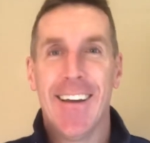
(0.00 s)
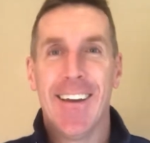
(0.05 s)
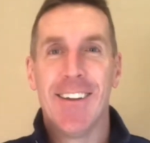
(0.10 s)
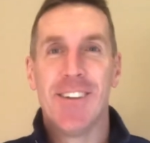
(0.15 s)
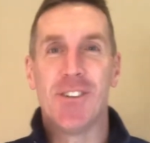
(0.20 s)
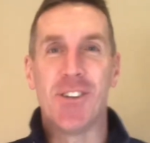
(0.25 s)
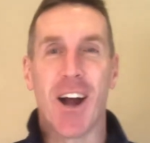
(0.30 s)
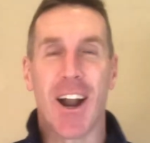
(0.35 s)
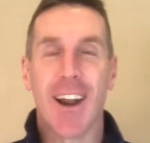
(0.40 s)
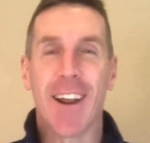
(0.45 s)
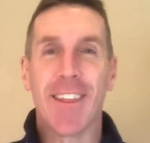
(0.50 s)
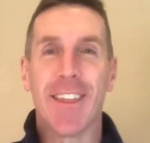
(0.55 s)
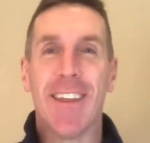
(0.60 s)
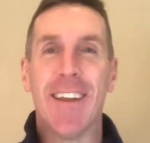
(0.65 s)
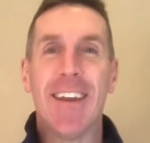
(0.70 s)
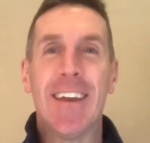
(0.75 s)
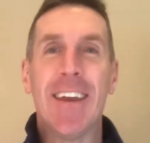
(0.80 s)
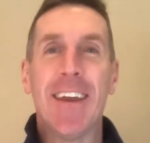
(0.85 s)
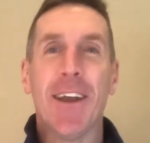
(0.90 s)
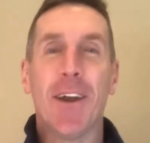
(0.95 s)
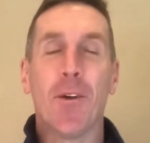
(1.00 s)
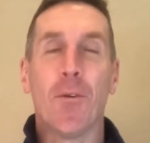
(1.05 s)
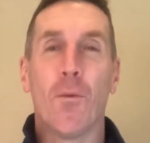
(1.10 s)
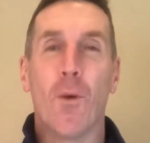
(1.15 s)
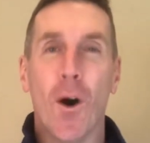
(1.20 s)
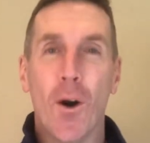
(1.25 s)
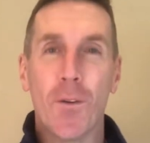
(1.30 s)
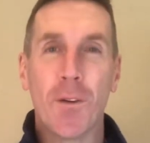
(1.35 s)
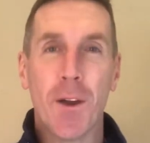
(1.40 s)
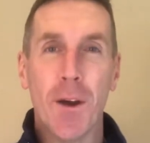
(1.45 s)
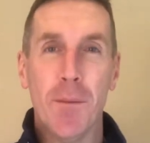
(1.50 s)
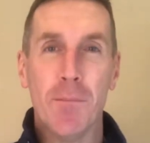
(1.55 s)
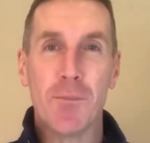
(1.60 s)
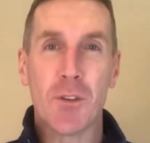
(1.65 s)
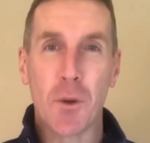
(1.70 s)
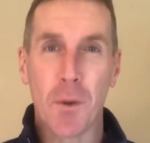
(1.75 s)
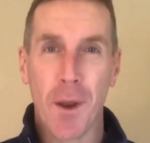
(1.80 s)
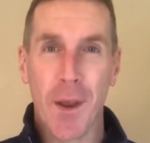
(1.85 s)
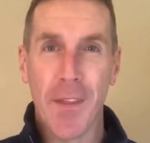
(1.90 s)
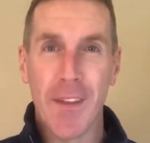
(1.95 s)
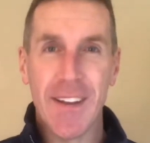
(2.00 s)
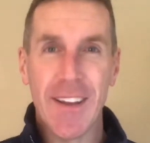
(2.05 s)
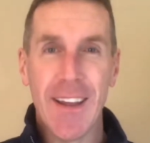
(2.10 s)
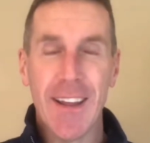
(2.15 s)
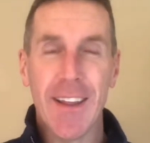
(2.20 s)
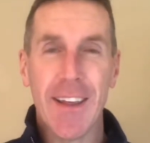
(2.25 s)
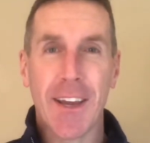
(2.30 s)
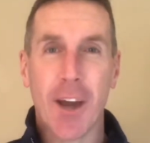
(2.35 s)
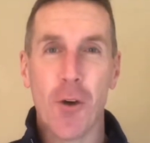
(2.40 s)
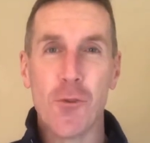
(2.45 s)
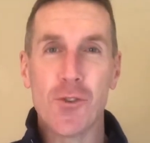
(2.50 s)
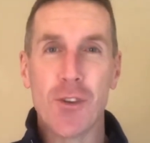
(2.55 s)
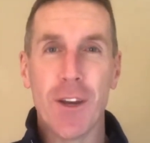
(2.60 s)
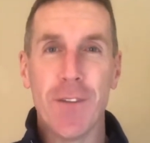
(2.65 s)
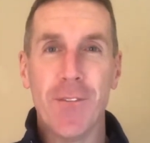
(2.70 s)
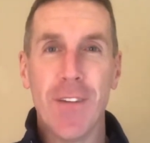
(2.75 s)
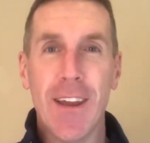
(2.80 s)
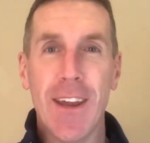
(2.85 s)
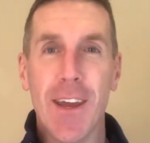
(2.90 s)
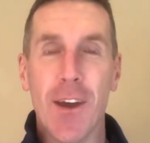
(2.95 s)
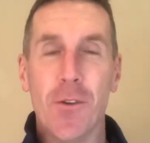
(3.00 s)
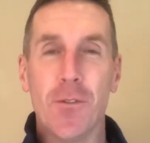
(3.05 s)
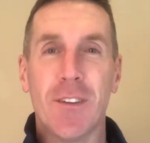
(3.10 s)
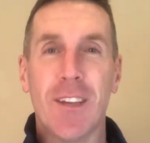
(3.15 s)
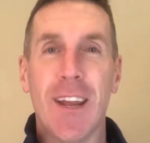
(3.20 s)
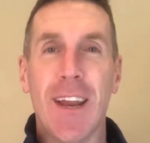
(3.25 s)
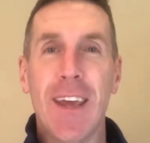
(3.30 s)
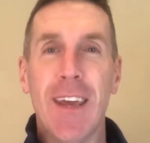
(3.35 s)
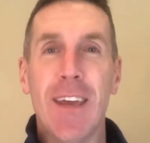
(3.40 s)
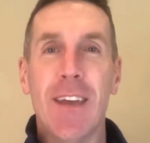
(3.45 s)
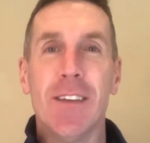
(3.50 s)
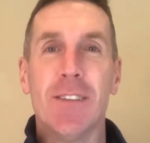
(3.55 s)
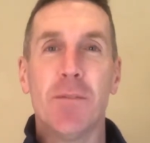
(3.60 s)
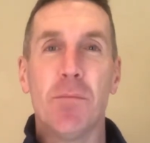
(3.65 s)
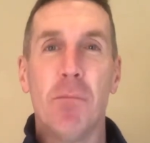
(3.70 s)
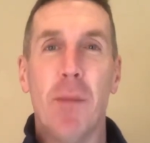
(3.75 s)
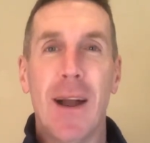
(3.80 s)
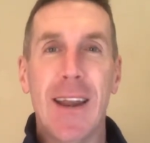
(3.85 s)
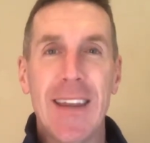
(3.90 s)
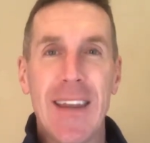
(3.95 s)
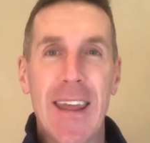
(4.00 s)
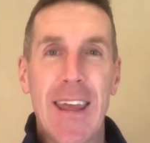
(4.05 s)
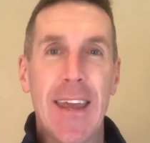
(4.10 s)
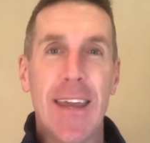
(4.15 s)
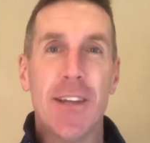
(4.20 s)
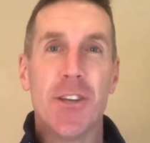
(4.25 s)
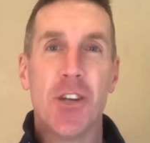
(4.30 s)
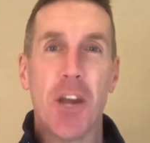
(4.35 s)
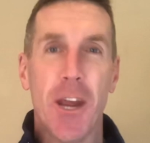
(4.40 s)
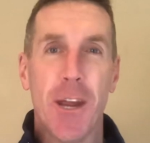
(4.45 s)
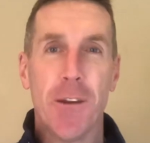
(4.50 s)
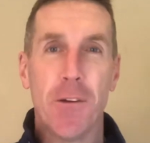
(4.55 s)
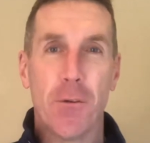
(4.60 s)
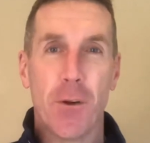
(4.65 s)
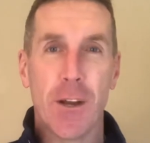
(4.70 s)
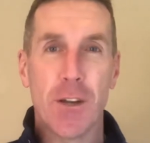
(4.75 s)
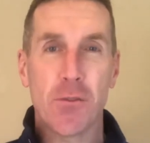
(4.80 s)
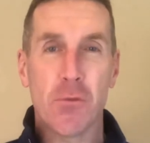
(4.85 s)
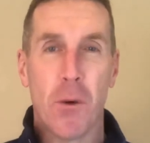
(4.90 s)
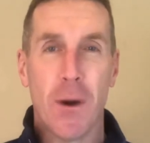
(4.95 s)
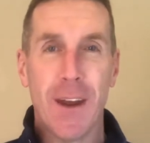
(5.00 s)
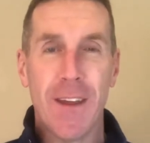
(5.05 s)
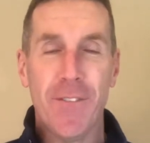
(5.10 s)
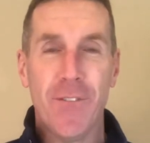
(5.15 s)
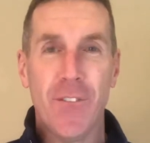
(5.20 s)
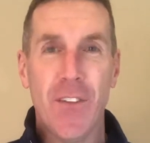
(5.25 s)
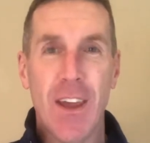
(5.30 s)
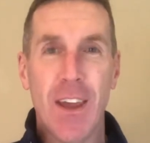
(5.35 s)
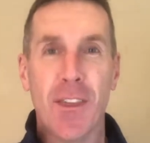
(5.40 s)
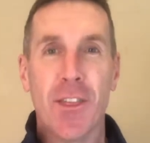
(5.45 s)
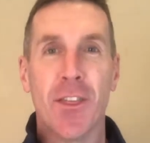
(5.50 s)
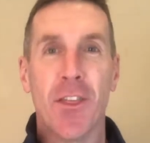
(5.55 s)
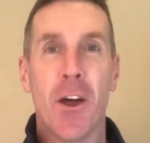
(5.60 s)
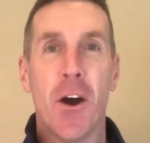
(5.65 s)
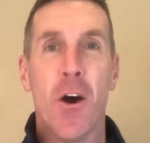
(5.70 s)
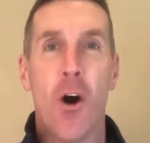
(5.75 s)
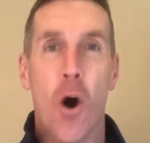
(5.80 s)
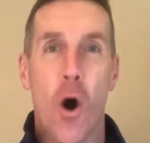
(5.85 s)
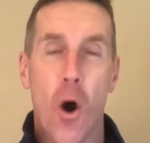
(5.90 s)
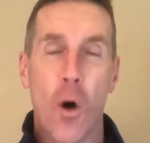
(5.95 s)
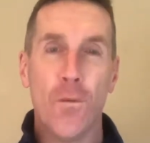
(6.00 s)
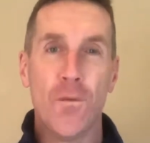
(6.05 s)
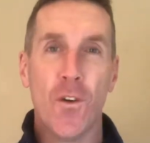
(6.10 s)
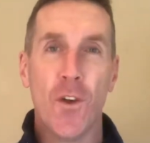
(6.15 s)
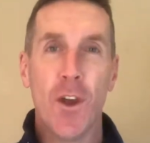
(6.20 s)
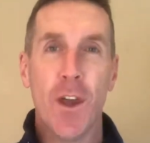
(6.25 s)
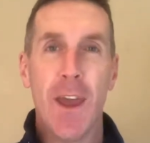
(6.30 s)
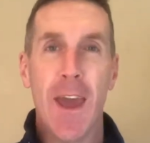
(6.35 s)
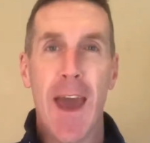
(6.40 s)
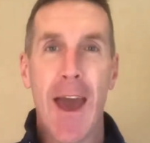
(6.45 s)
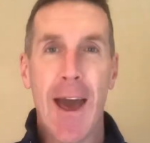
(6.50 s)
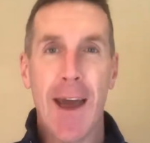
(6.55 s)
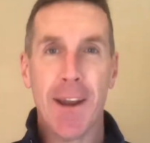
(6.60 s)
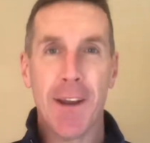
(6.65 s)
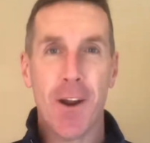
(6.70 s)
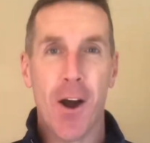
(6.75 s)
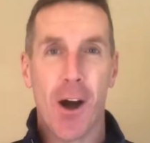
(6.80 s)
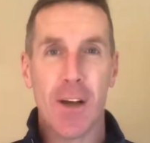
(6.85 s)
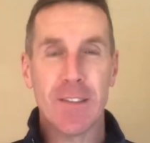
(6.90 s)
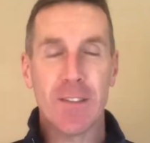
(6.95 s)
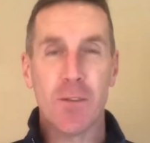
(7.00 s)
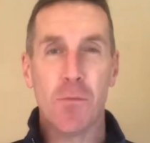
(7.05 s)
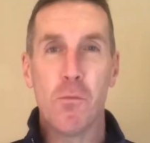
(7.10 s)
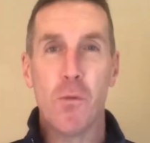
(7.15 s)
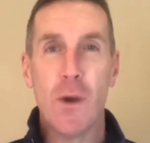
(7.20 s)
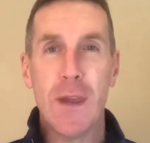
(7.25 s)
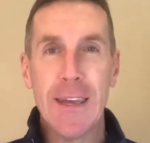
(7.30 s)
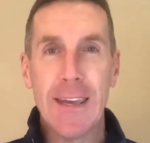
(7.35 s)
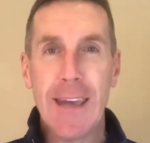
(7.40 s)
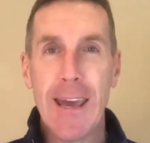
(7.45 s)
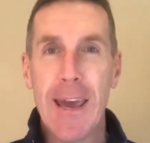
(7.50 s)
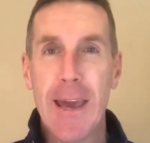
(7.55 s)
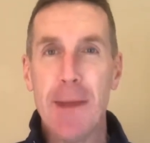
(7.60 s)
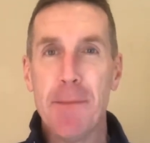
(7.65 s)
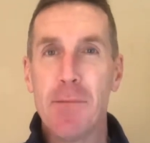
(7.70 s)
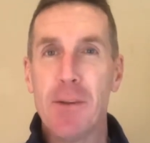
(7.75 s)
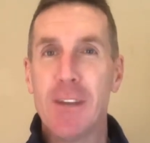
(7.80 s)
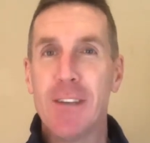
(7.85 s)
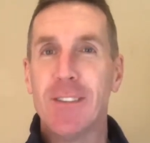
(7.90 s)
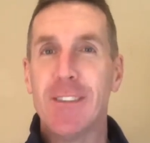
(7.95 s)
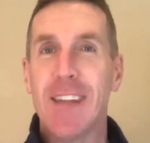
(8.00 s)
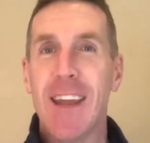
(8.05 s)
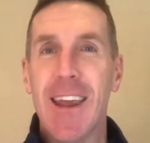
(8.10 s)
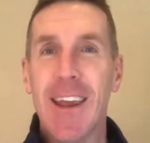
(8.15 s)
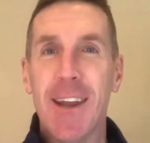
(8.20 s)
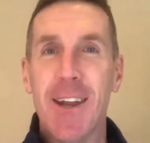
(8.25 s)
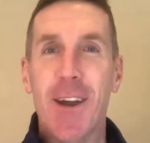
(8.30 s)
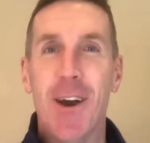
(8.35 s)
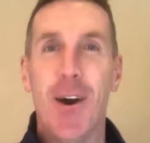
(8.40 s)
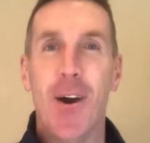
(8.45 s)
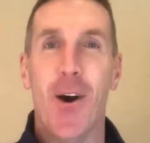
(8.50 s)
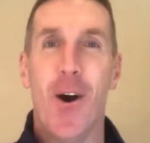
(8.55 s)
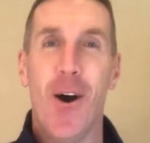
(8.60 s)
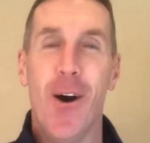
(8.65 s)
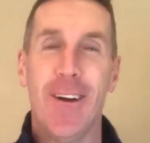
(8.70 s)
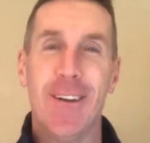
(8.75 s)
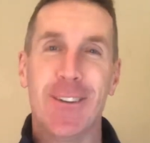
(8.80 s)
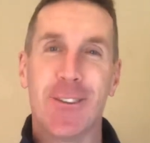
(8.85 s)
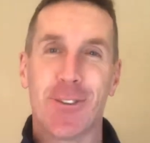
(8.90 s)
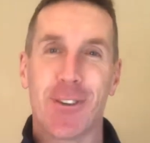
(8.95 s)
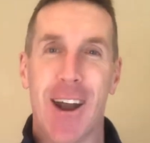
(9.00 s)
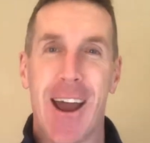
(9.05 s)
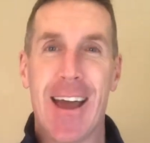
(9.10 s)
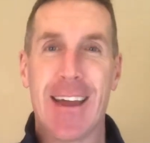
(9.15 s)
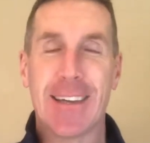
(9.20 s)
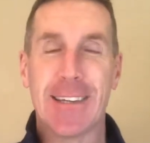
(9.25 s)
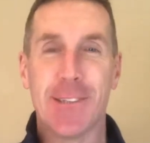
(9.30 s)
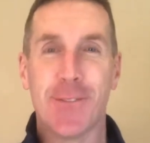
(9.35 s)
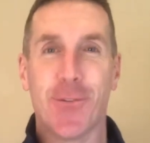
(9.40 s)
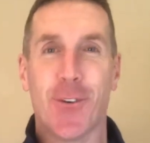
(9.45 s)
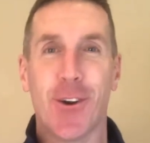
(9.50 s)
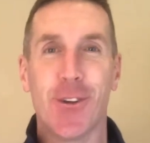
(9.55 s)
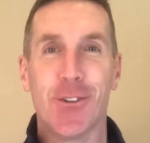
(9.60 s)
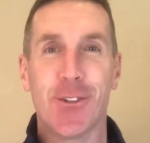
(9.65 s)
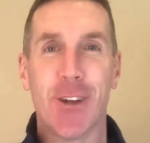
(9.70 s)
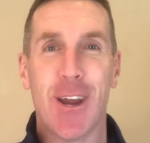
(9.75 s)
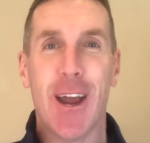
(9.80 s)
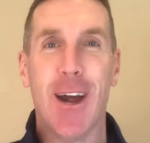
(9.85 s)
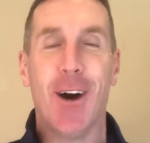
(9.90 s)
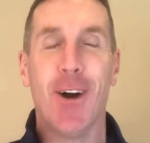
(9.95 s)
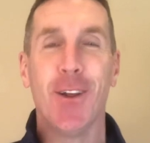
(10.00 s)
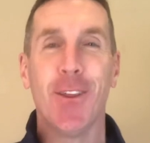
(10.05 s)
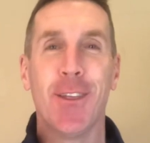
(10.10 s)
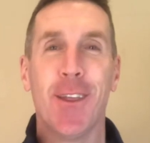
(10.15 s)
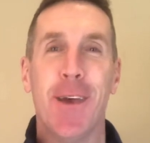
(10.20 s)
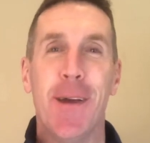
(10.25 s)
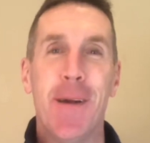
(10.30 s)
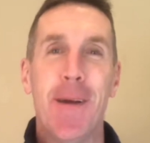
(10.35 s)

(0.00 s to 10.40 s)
Jonathan here. Welcome to another daily coaching video. Today is Monday, January 25th. Hopefully you had an awesome weekend. You stayed on track as far as your health.